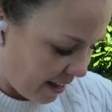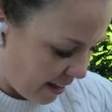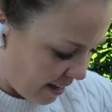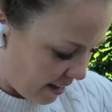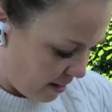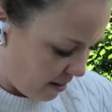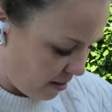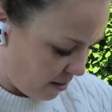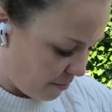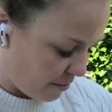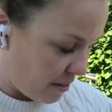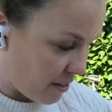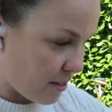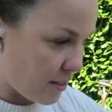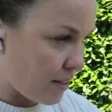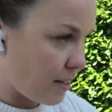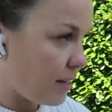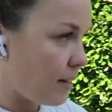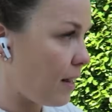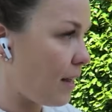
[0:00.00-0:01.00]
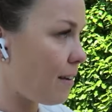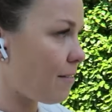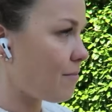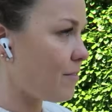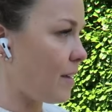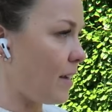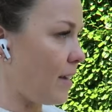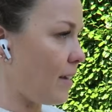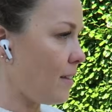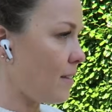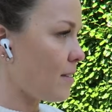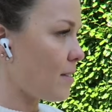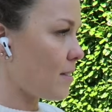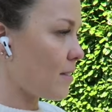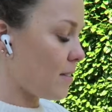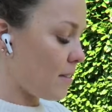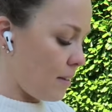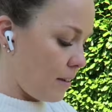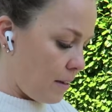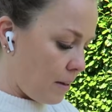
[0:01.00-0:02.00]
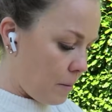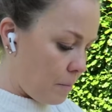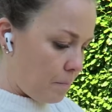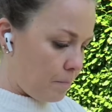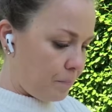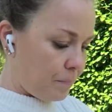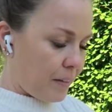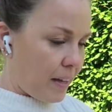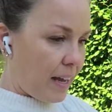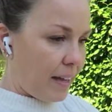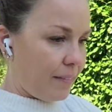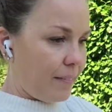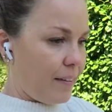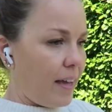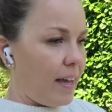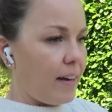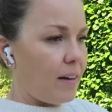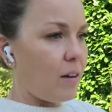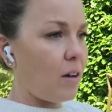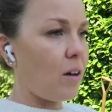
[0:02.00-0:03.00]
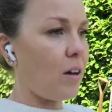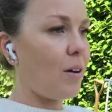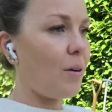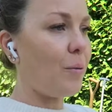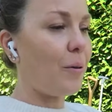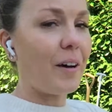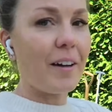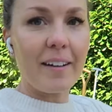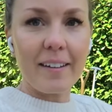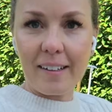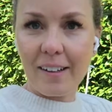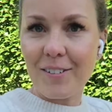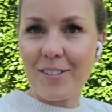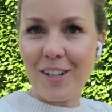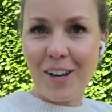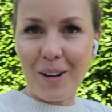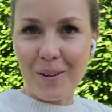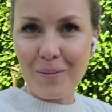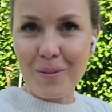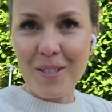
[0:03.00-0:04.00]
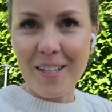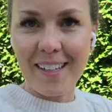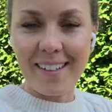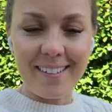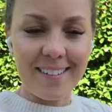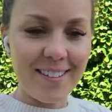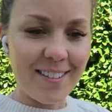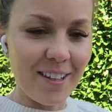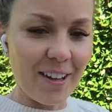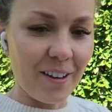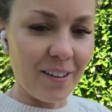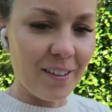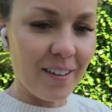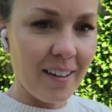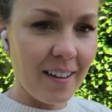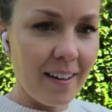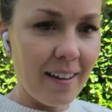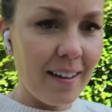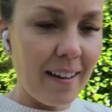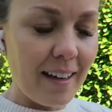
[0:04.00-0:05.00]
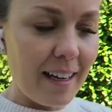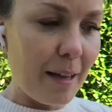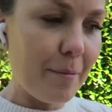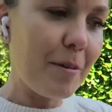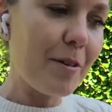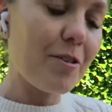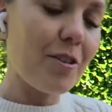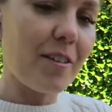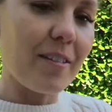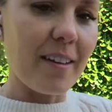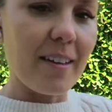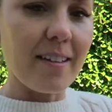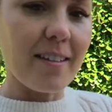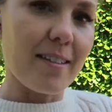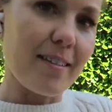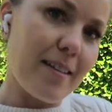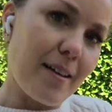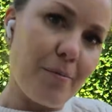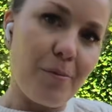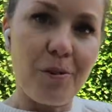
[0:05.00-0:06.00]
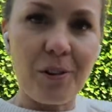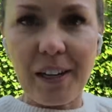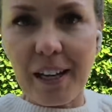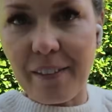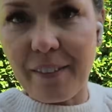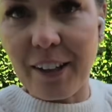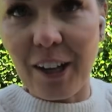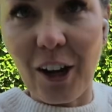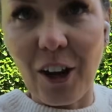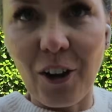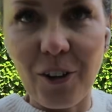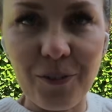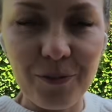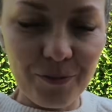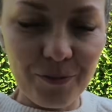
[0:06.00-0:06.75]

I'm going to sit and have this, and then we're going to go to Homesense. So let me drink this and then we'll get in the car.